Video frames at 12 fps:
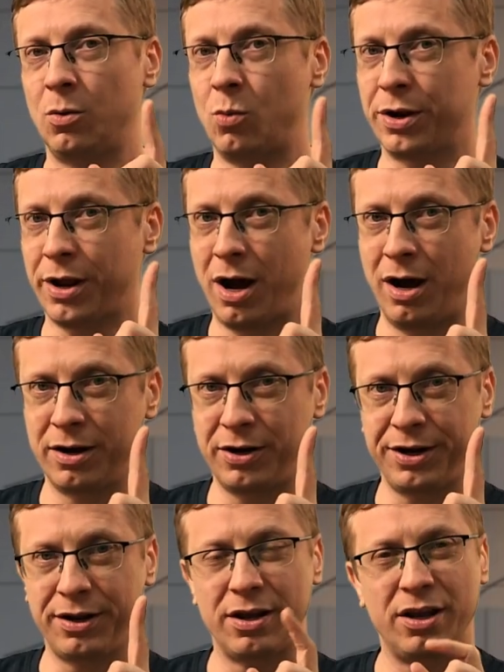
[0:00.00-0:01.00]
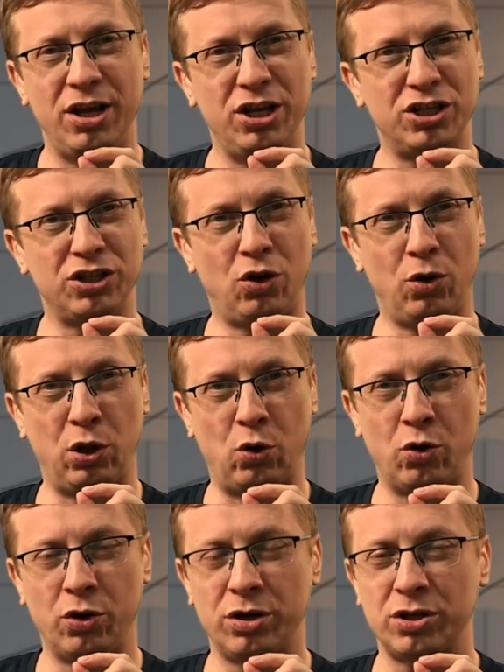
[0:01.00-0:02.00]
100 is no
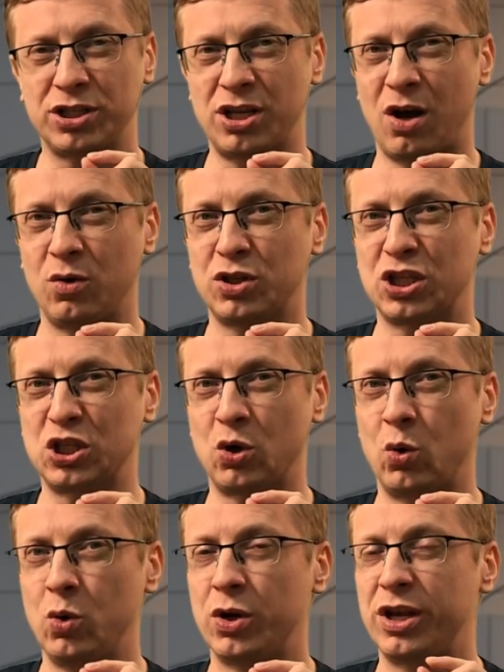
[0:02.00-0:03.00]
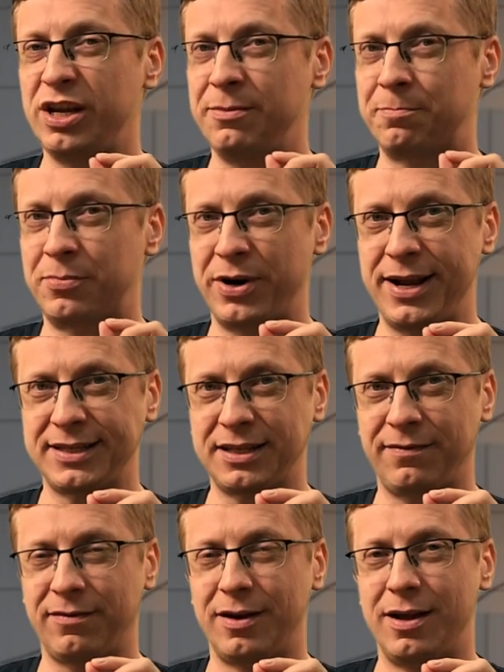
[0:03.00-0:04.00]
longer sounds so
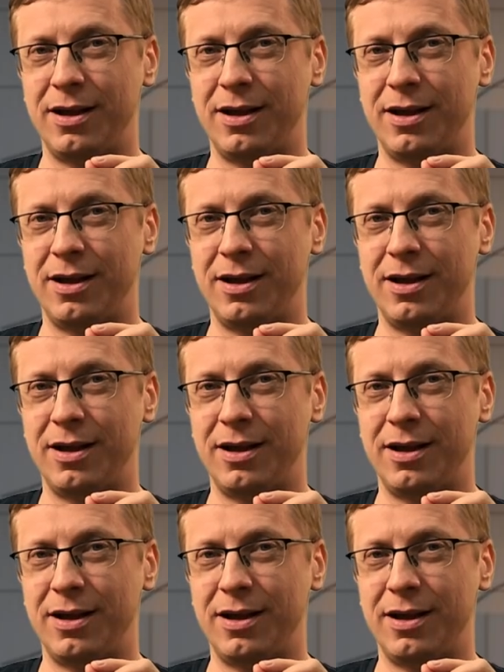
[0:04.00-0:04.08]
impressive